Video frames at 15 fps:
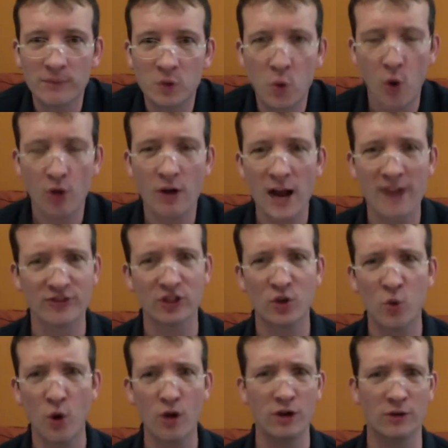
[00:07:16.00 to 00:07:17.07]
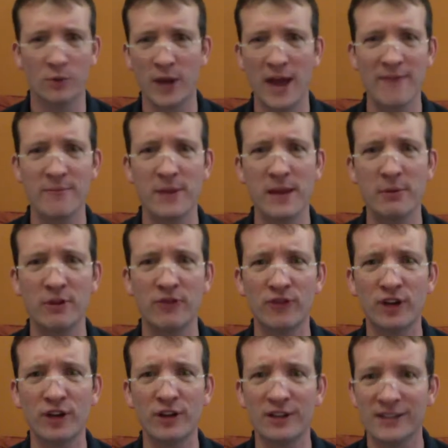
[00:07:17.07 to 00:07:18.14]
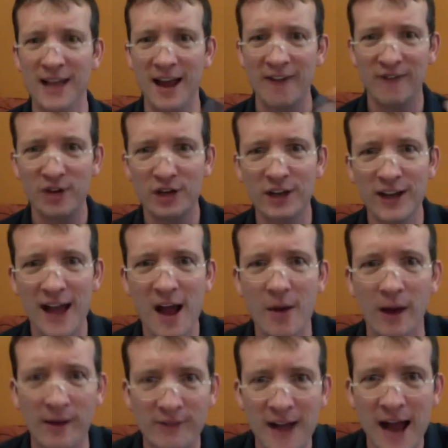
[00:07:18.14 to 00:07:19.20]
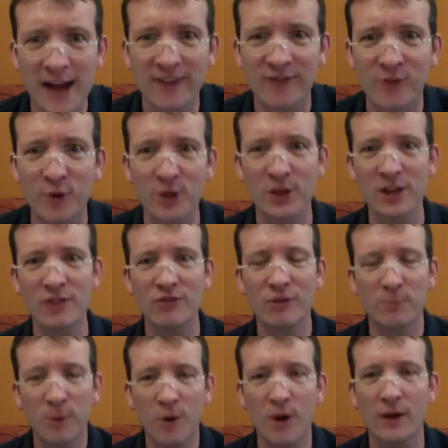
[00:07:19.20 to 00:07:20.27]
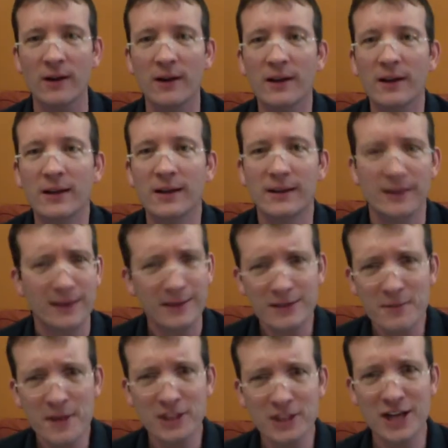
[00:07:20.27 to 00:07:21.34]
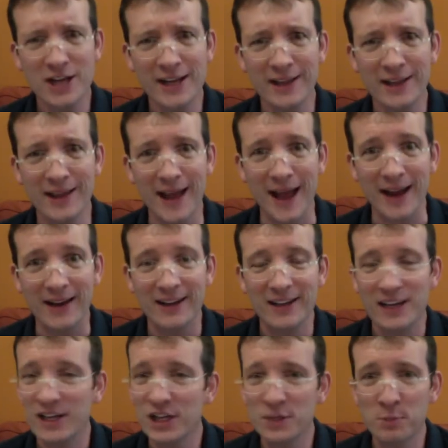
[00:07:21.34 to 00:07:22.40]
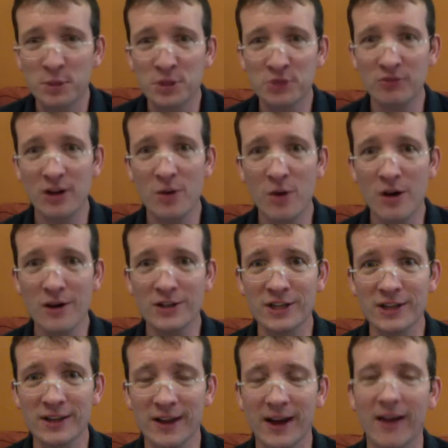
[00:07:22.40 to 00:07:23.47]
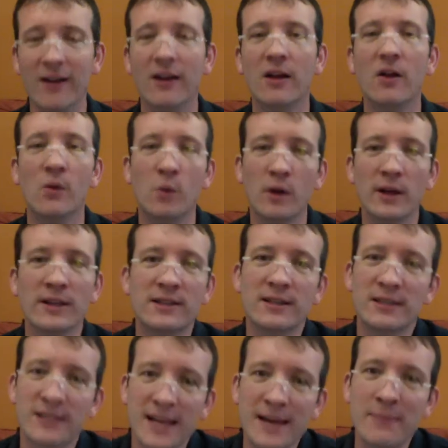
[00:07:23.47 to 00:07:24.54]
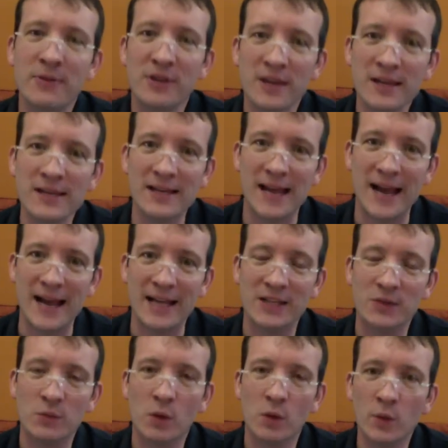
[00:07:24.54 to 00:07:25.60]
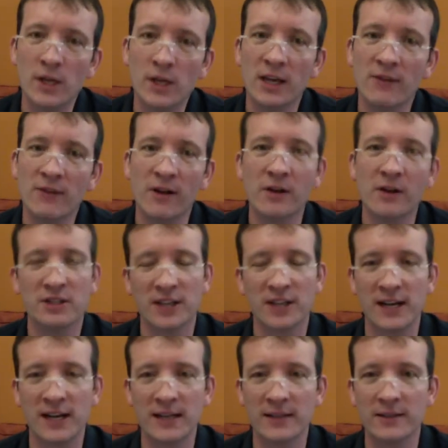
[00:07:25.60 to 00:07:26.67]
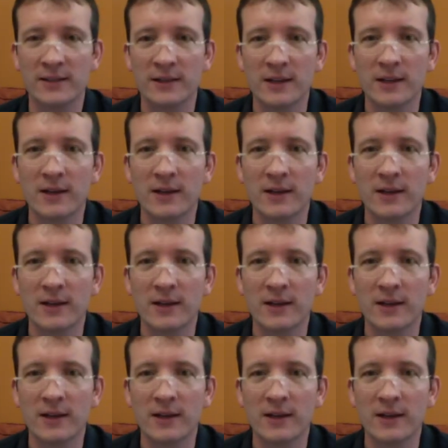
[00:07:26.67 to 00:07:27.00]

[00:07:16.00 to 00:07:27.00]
quarter after quarter. We haven't been able to figure this out. I figured it out. I've got it for you in the report. He doesn't mention any of that. He just puts 3 words in there. Well, it's the same thing, dads, when we give our sons